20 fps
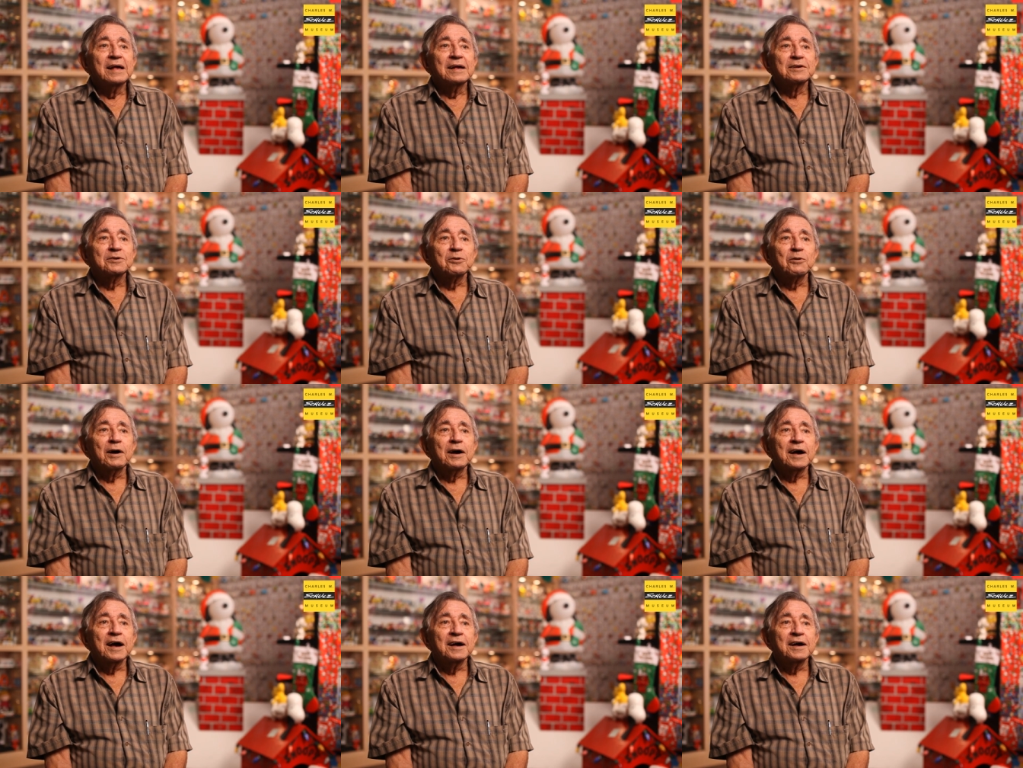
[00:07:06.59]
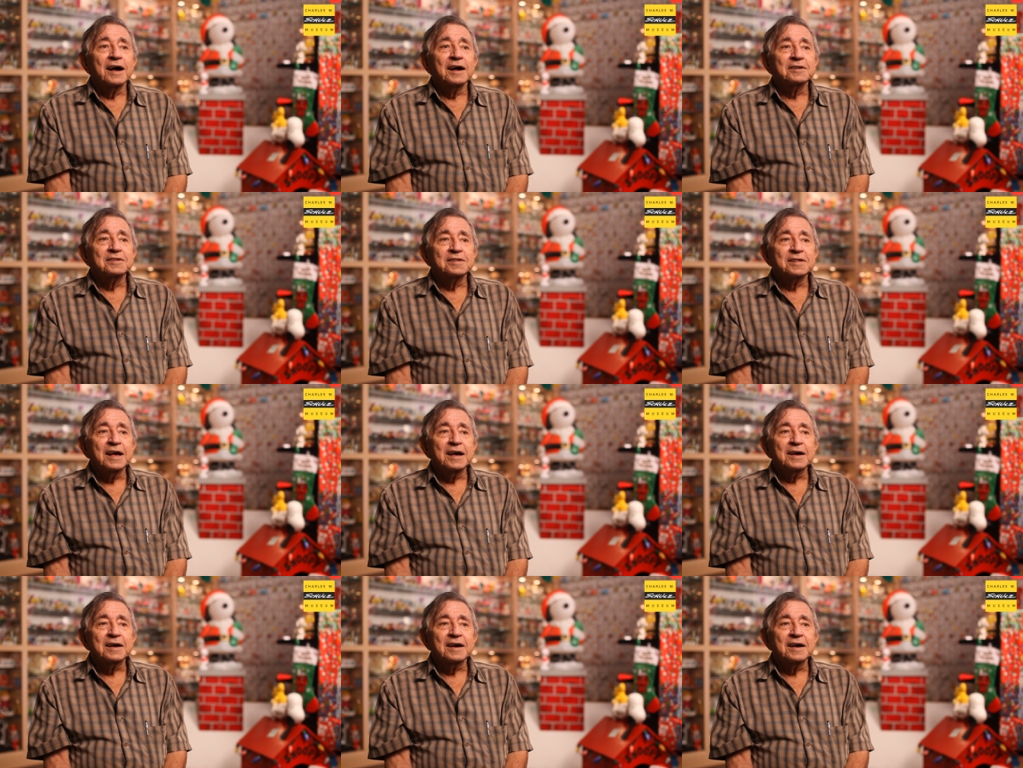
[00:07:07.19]
so I, I
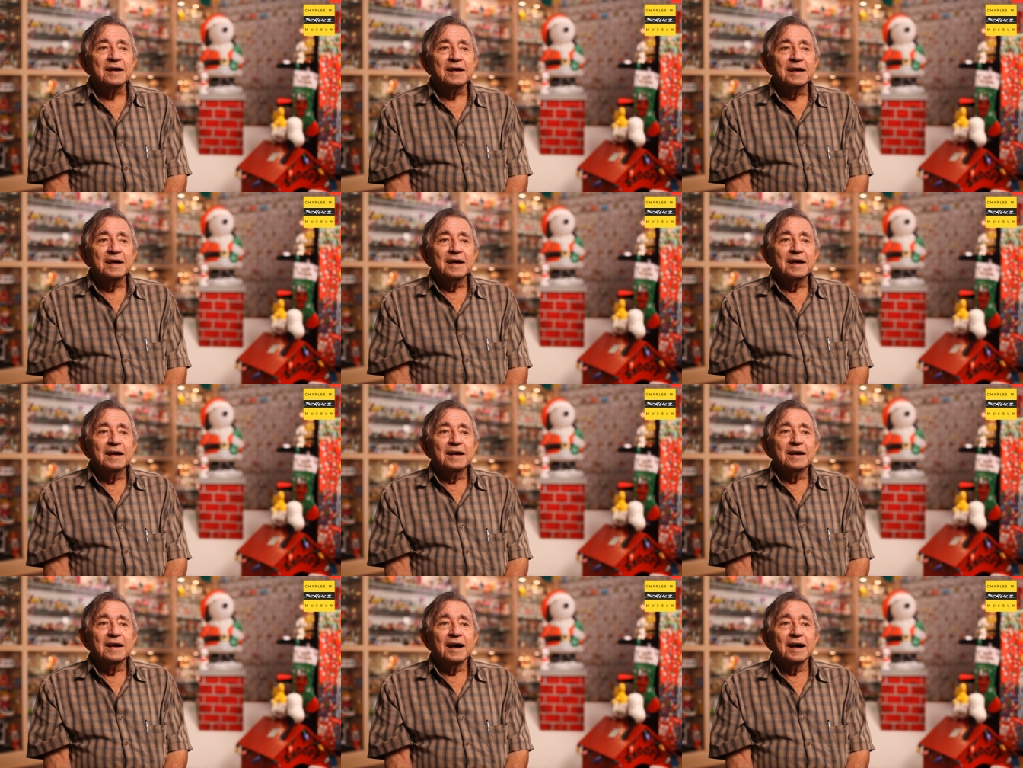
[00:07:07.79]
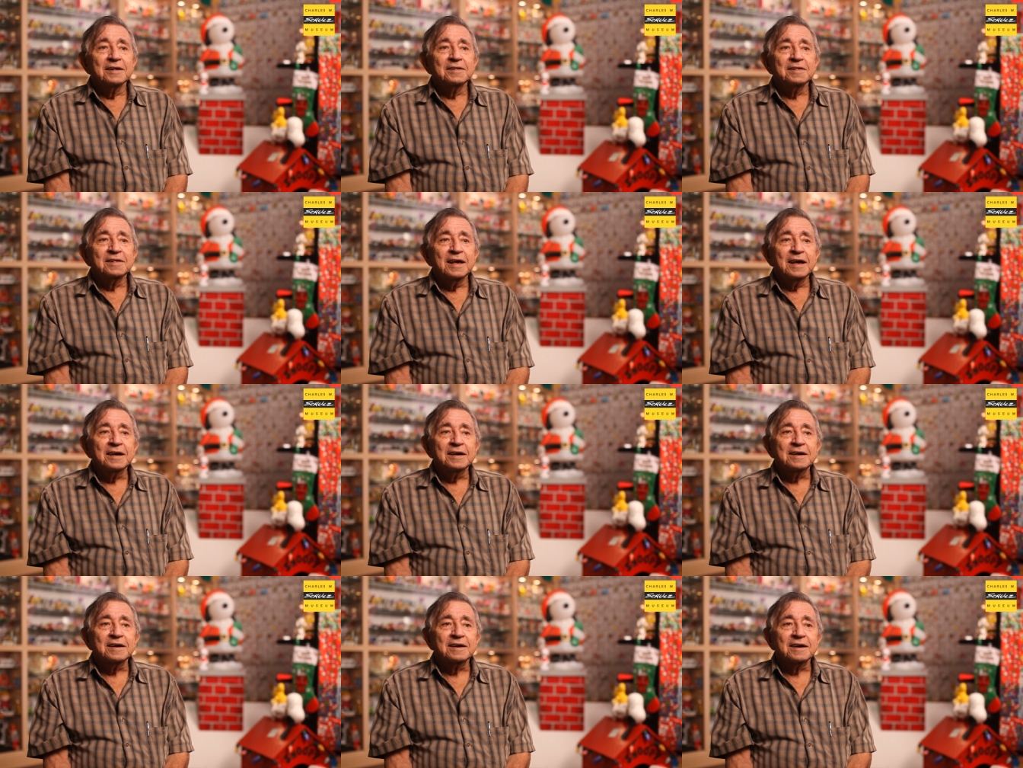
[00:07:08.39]
think I
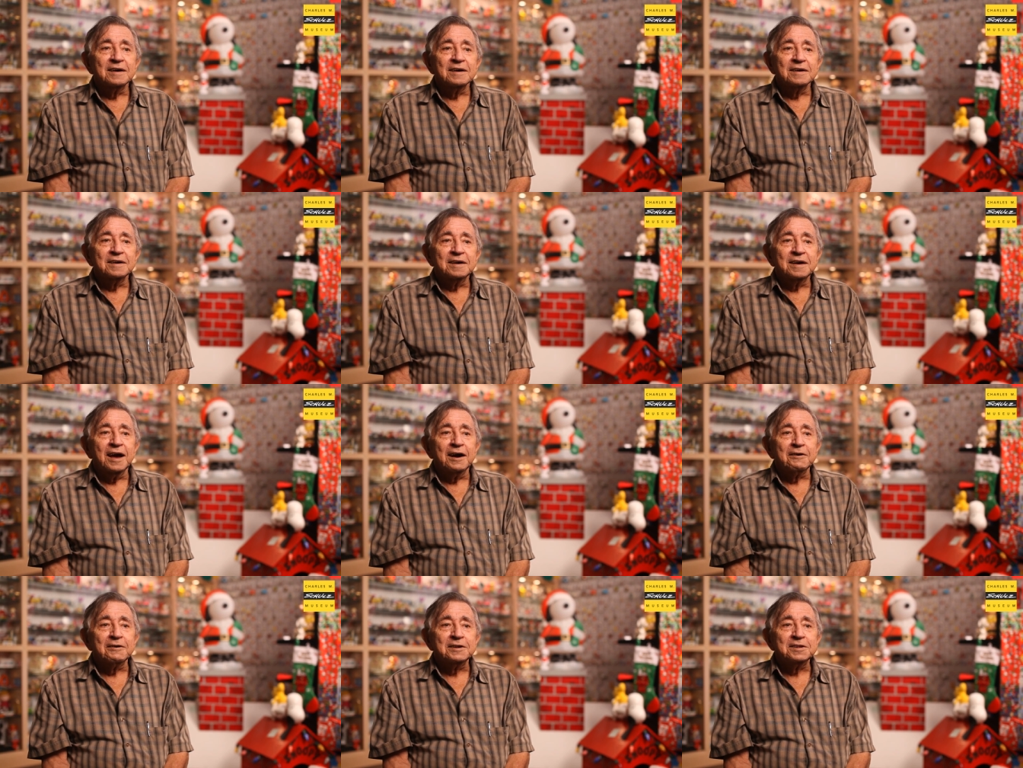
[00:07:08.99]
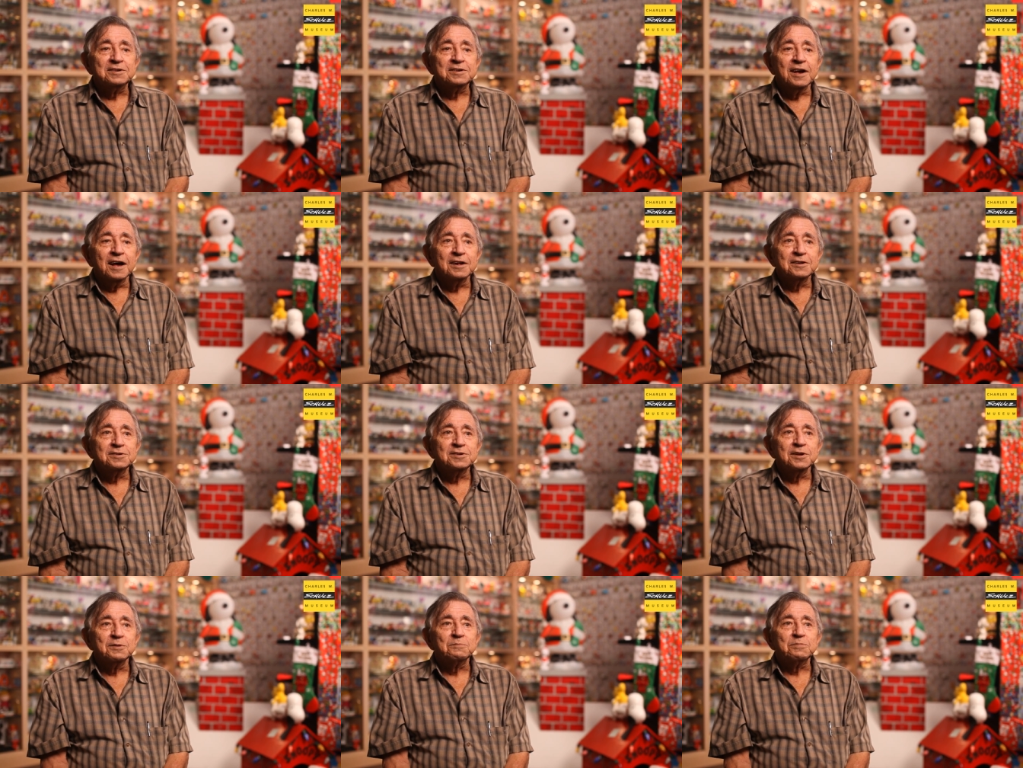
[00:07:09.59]
think uh, Karen
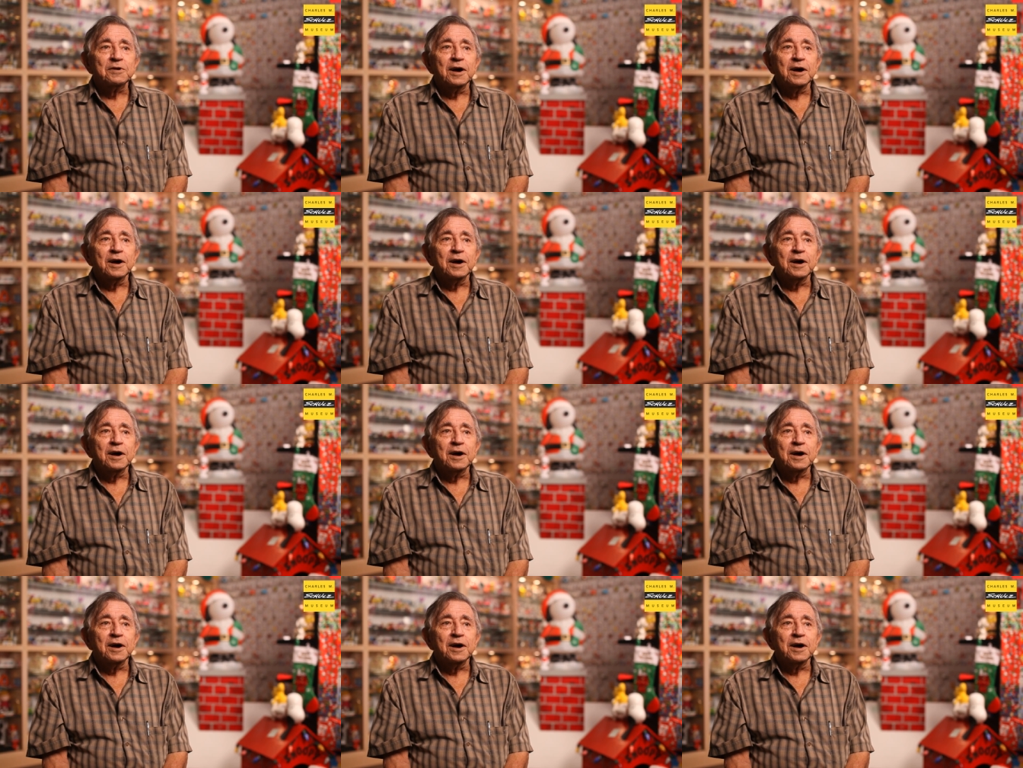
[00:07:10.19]
Johnson